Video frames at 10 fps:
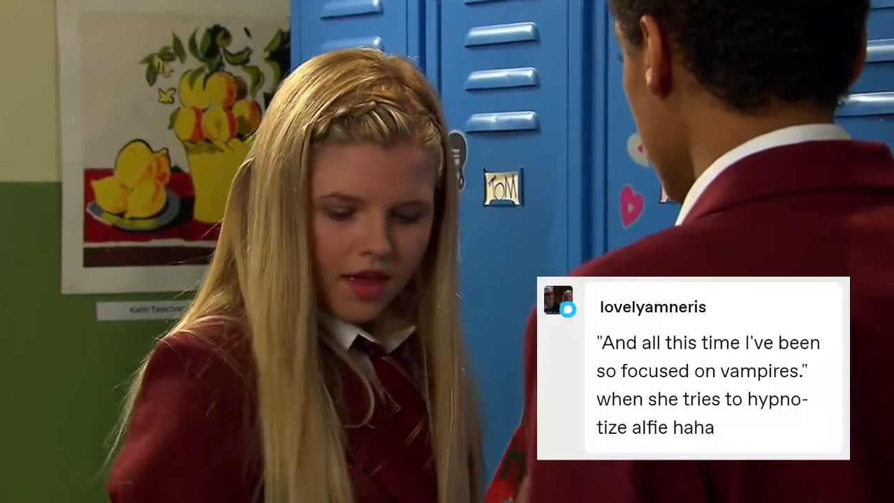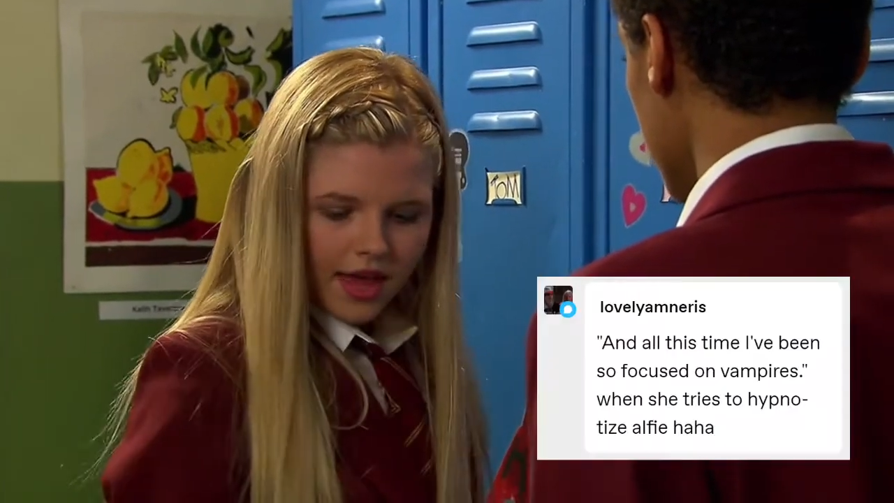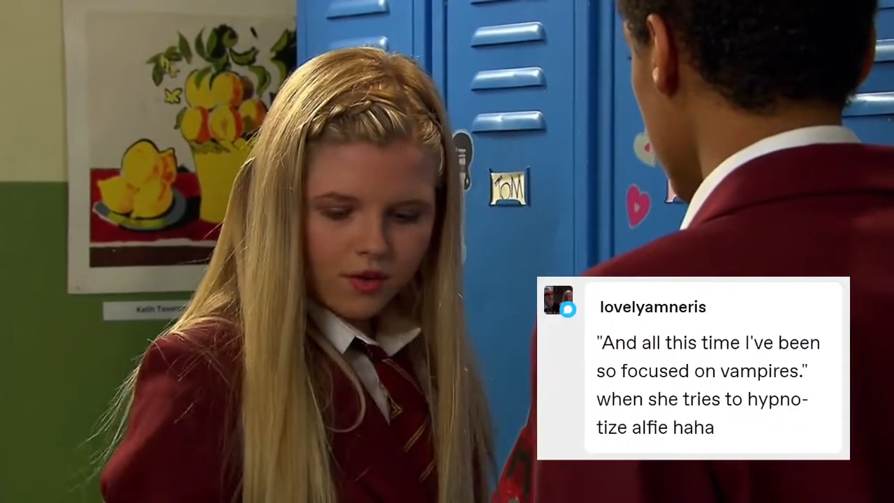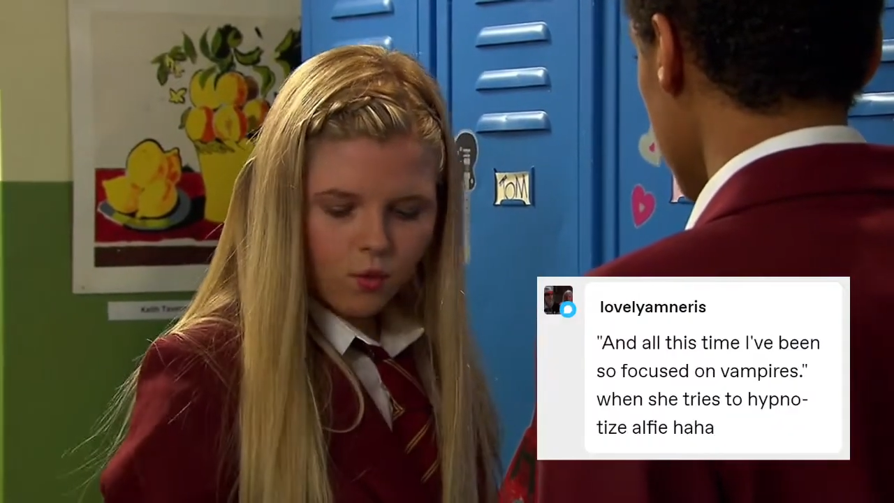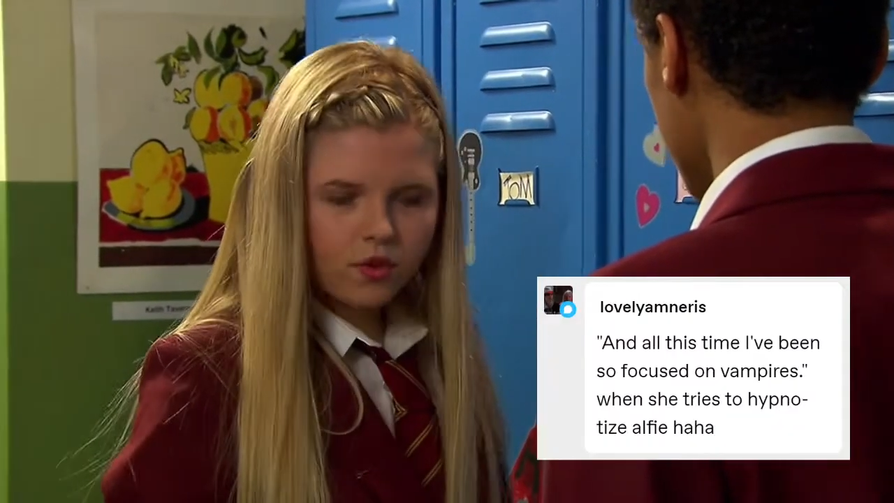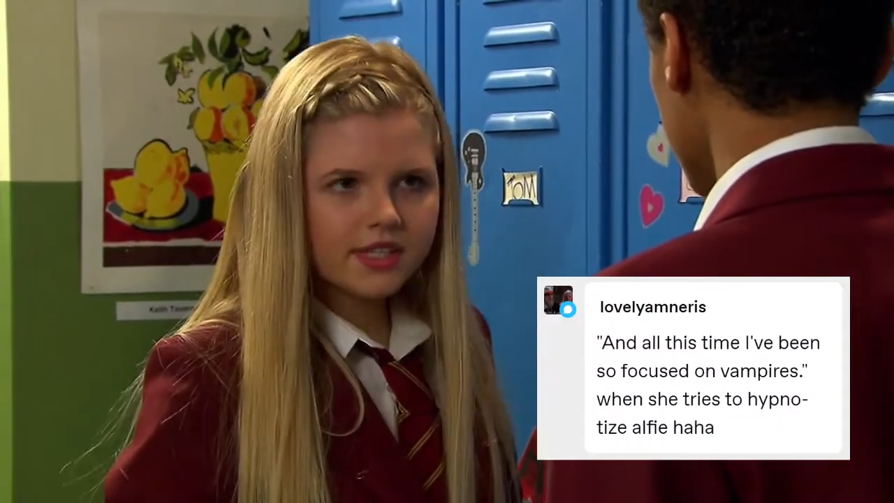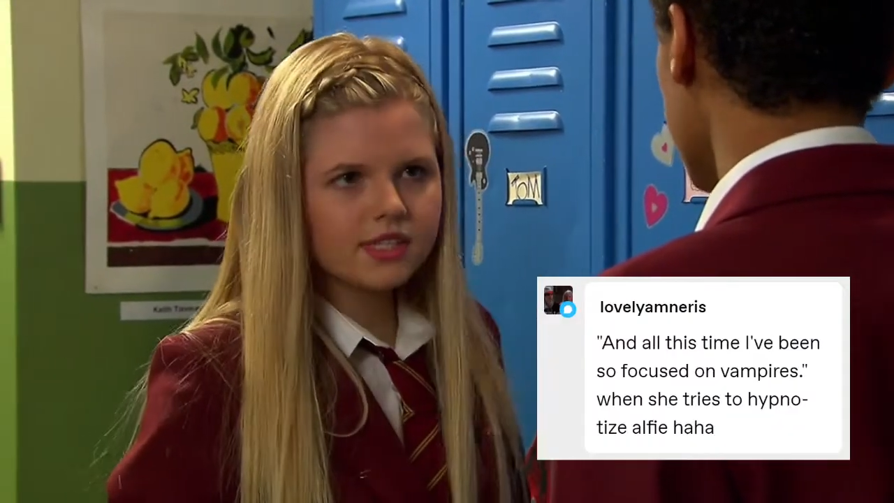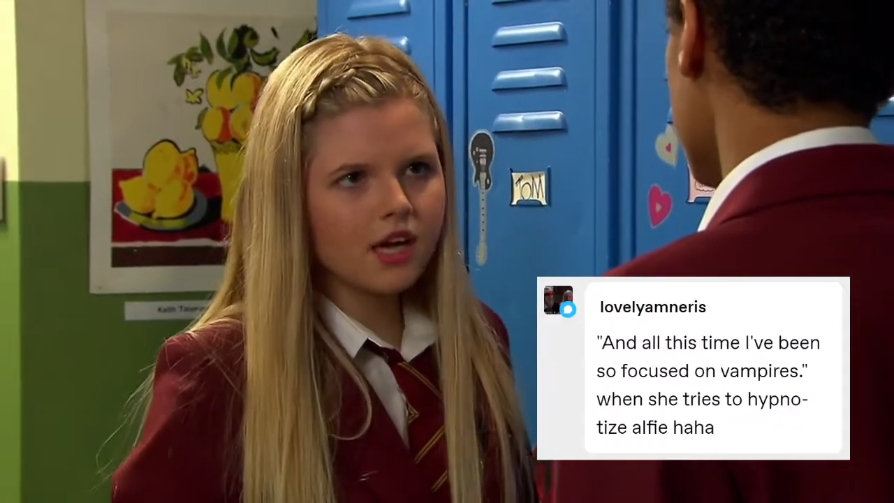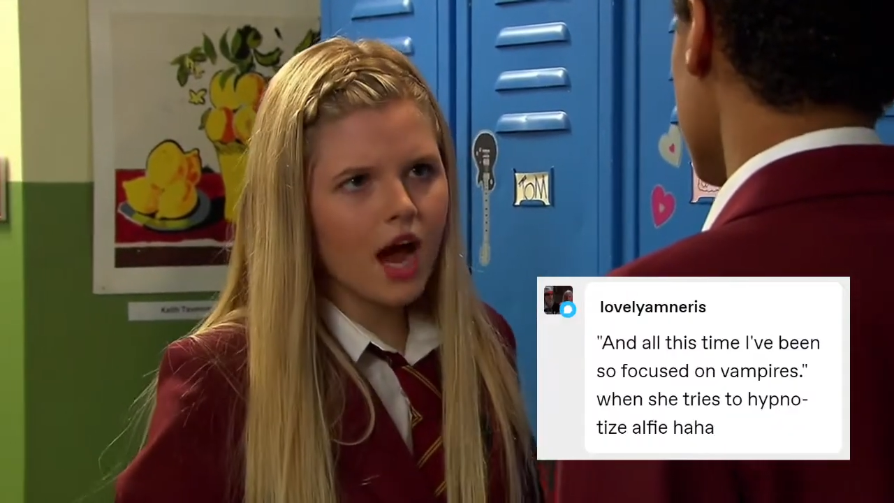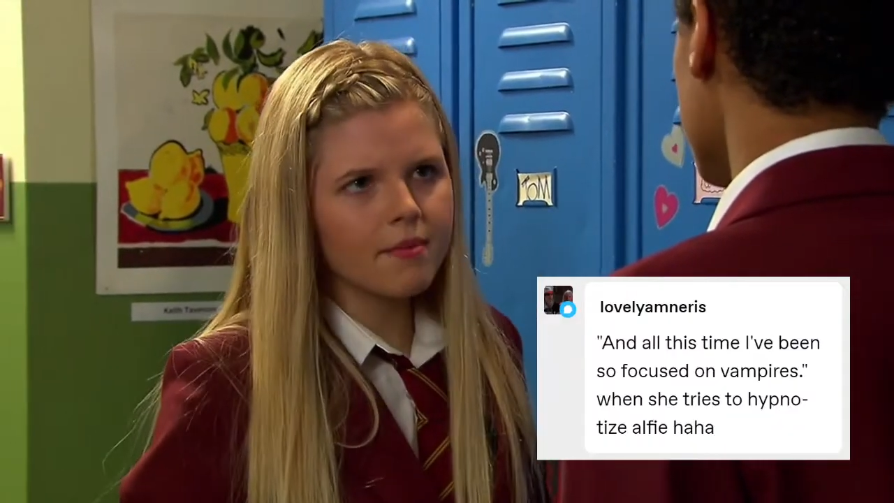all this
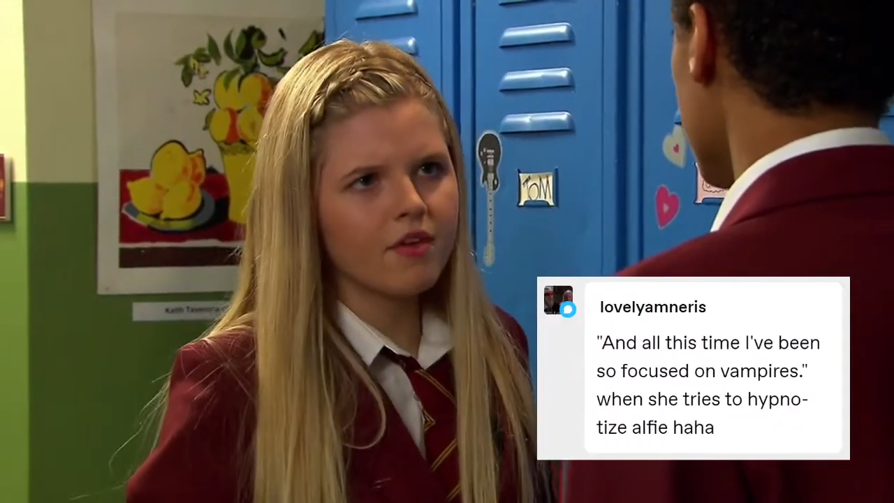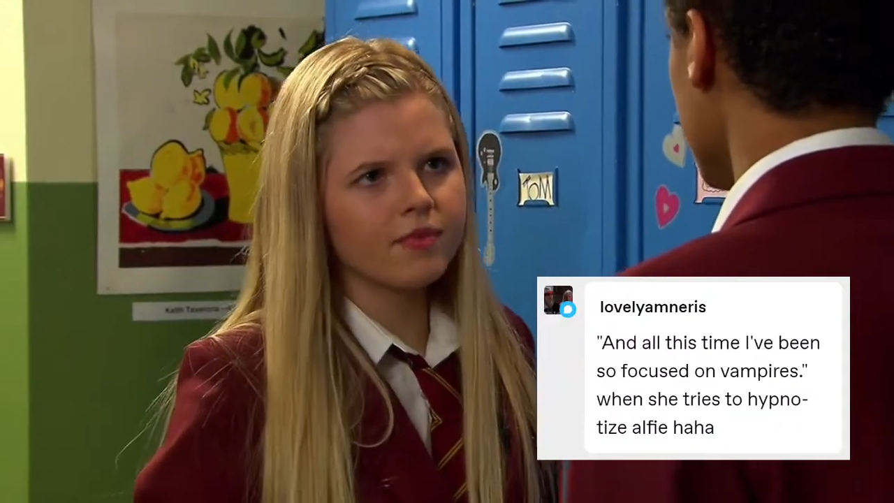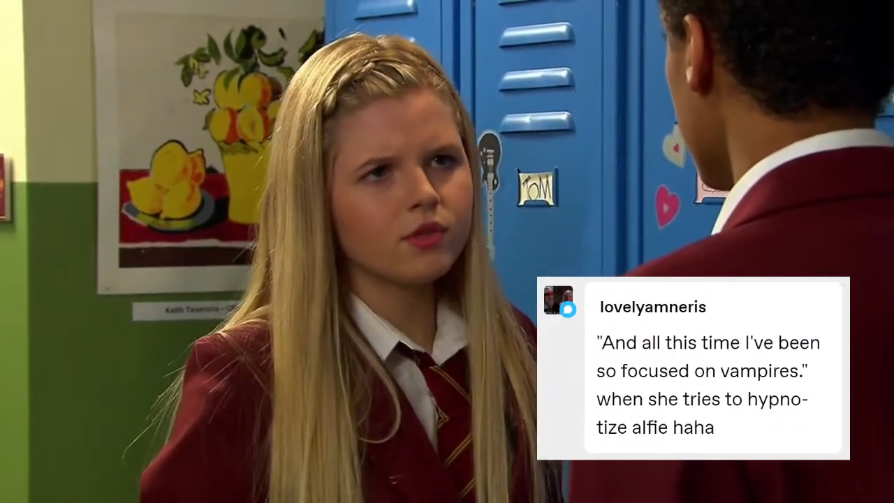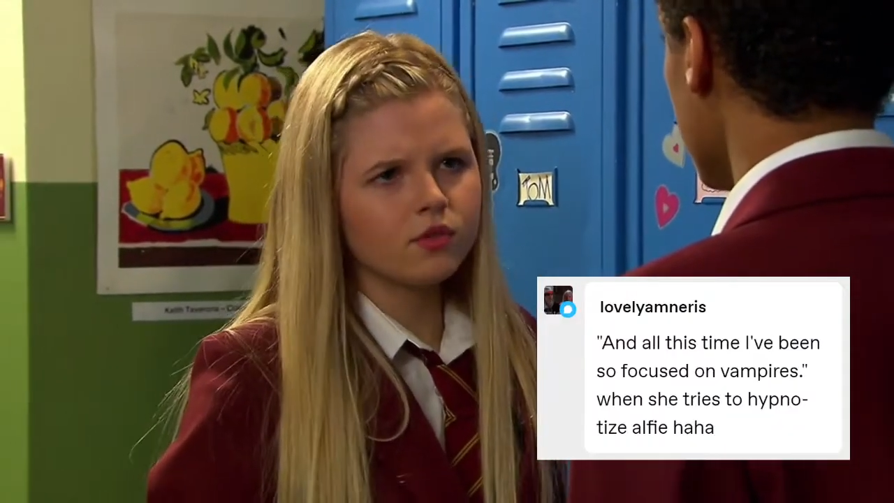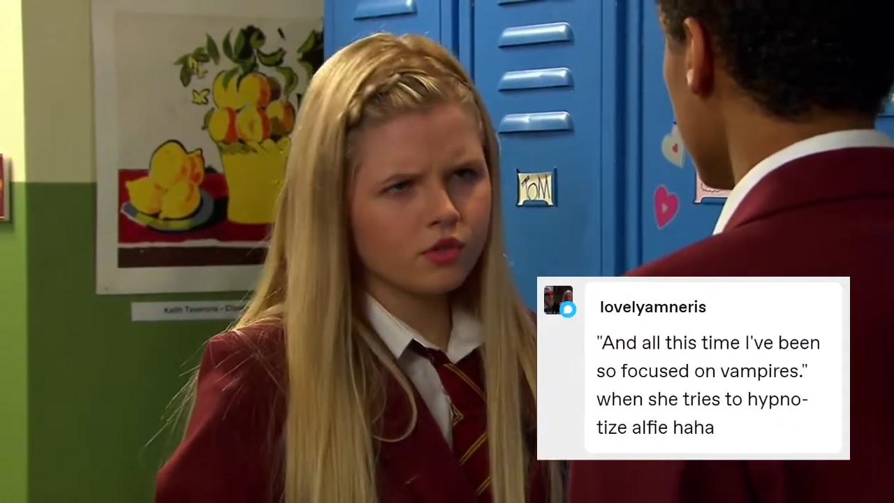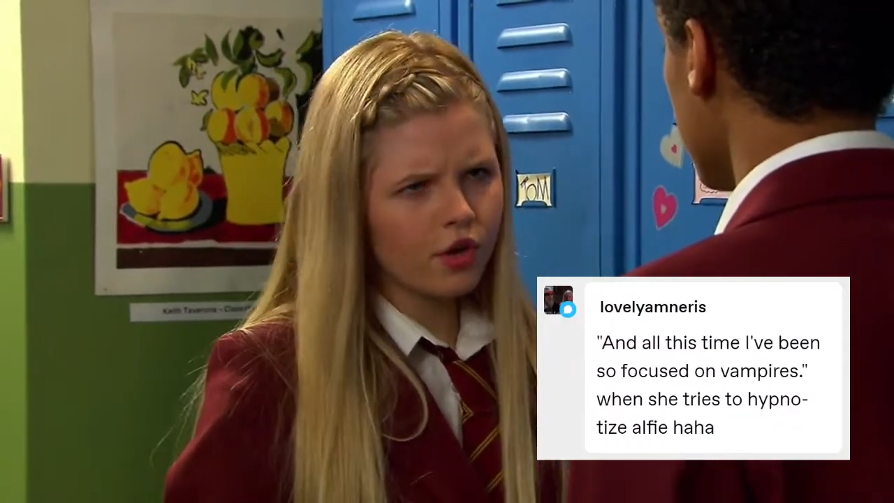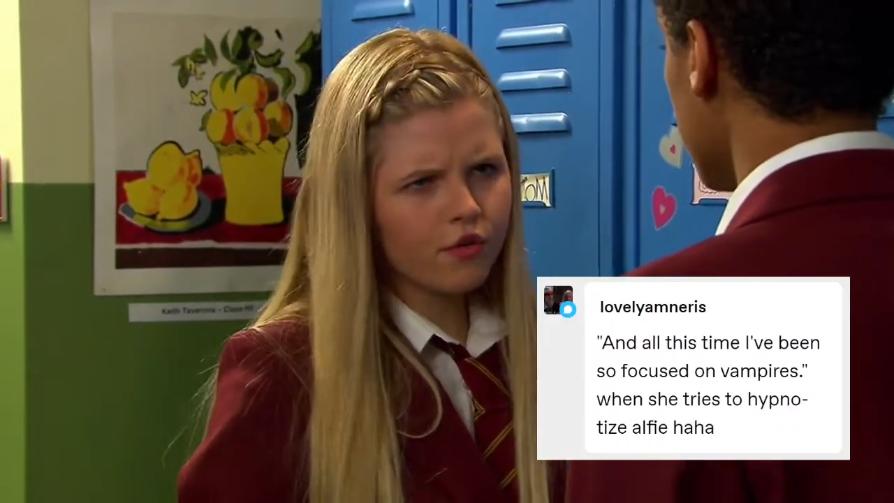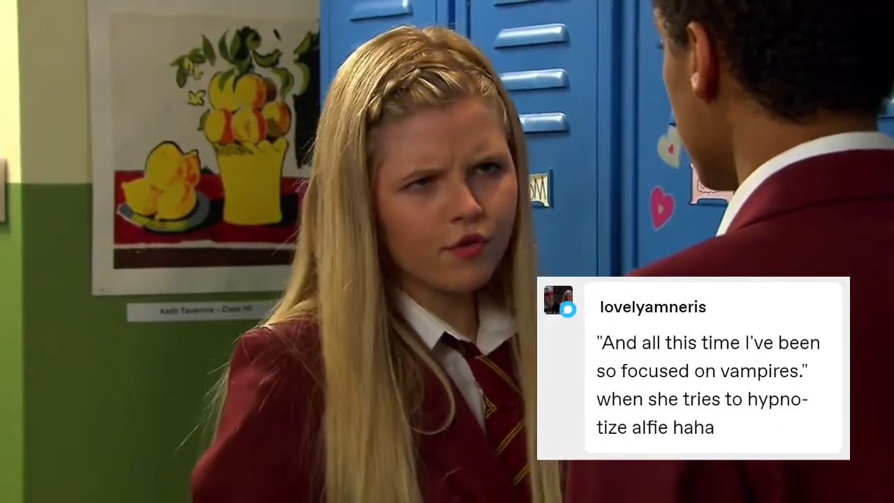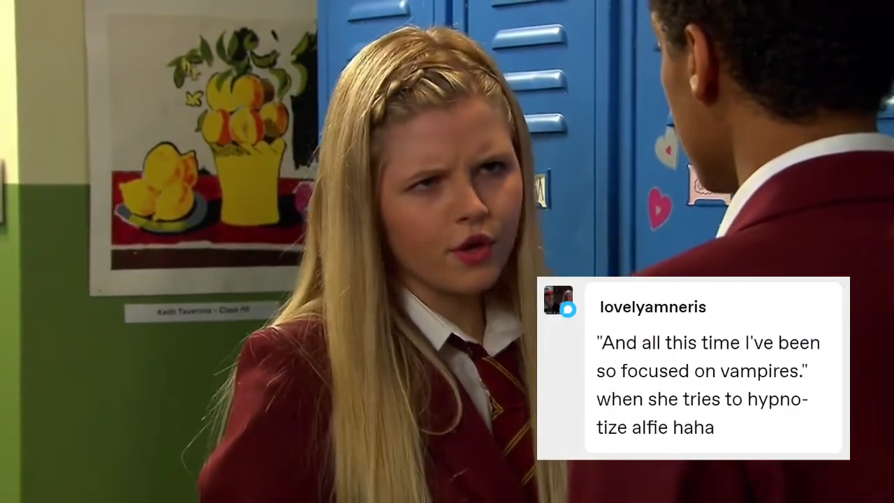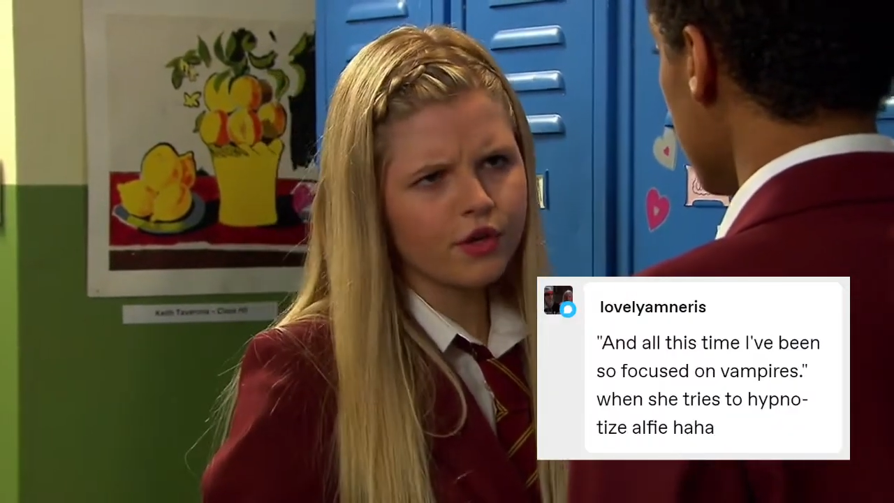time, I've been so
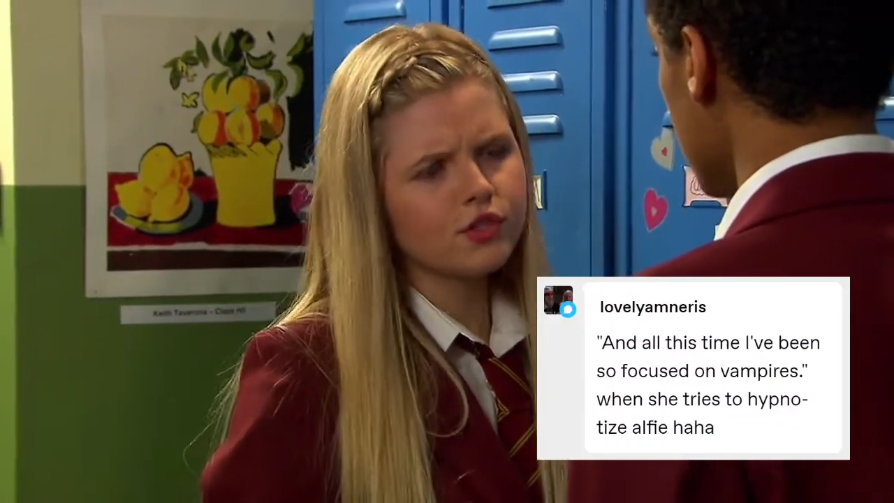focused on